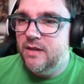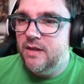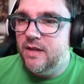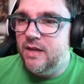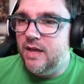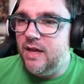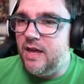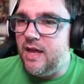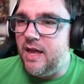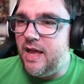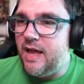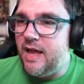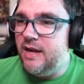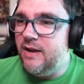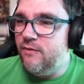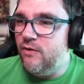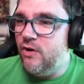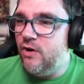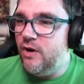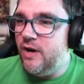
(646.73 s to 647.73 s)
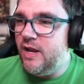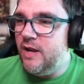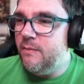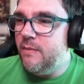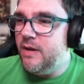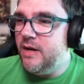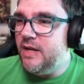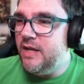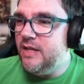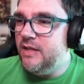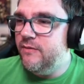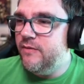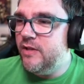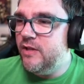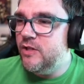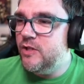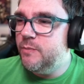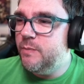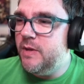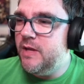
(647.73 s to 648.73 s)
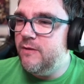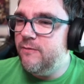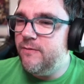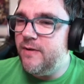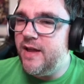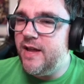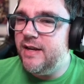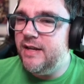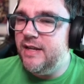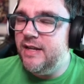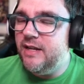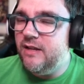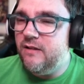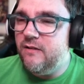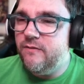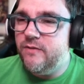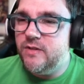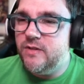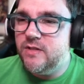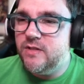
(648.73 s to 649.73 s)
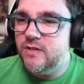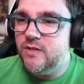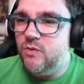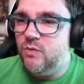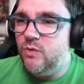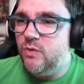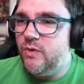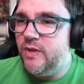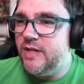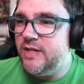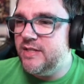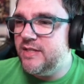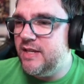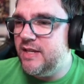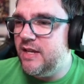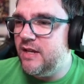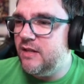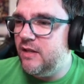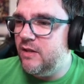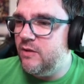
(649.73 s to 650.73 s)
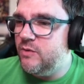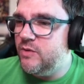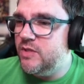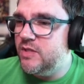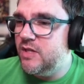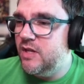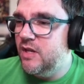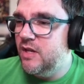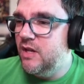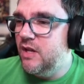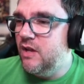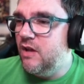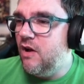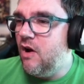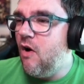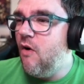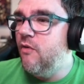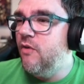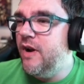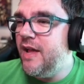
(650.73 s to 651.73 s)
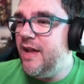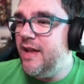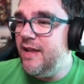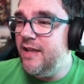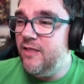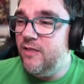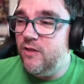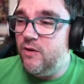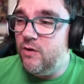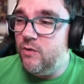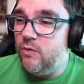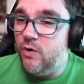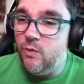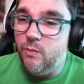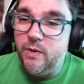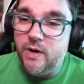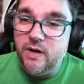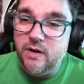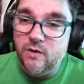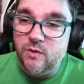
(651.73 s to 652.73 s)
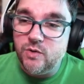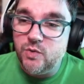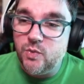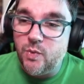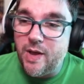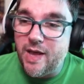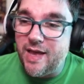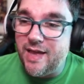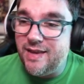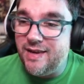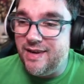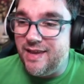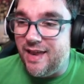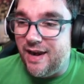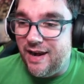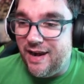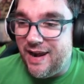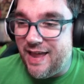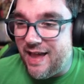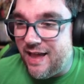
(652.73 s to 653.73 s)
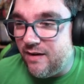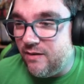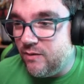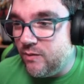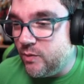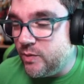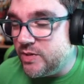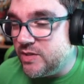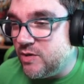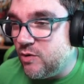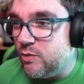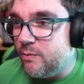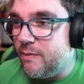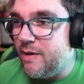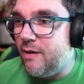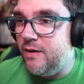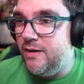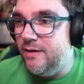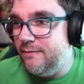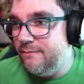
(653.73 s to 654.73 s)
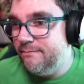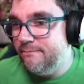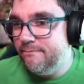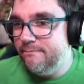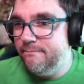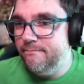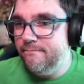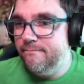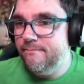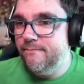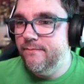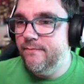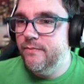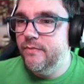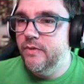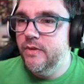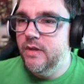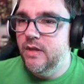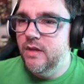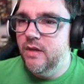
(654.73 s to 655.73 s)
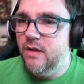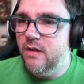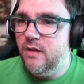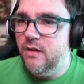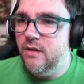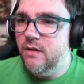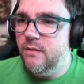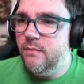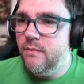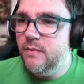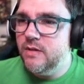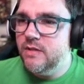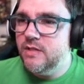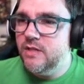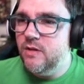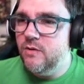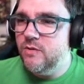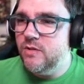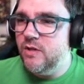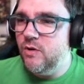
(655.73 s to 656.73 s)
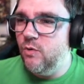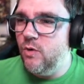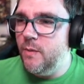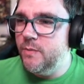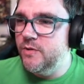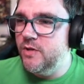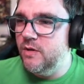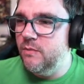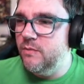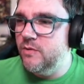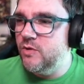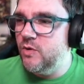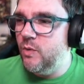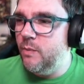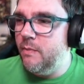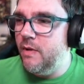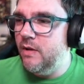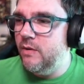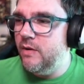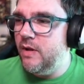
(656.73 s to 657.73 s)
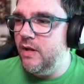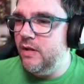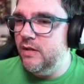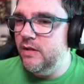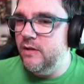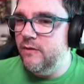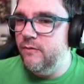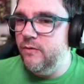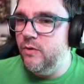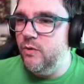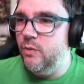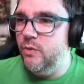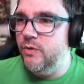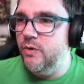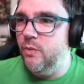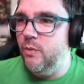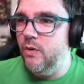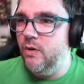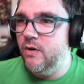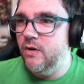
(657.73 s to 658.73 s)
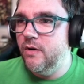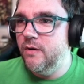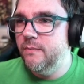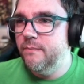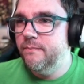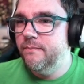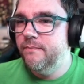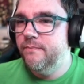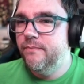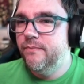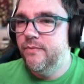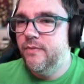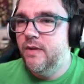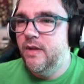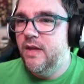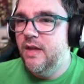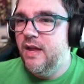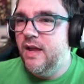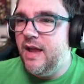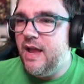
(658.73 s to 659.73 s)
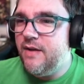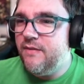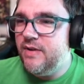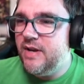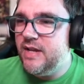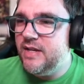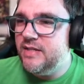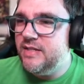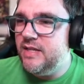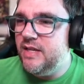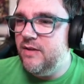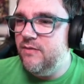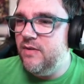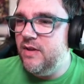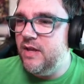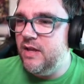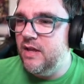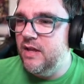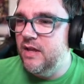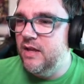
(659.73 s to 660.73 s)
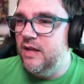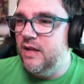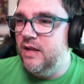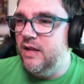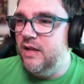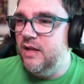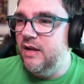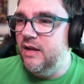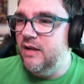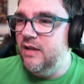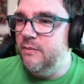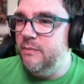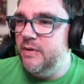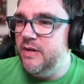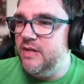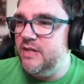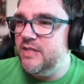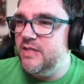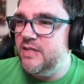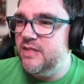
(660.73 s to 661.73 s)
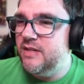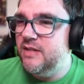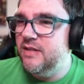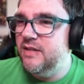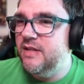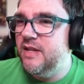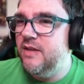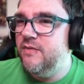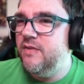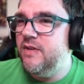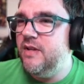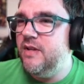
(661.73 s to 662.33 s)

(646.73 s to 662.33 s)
Uh, I never heard anybody in the village speak finally of the school they say it closed Overnight, though nobody knows why, not a lot was known about it. Um, excuse the interruption, Mr. Obama. I'll leave you with your work. Have a nice evening, alumnus Devitt.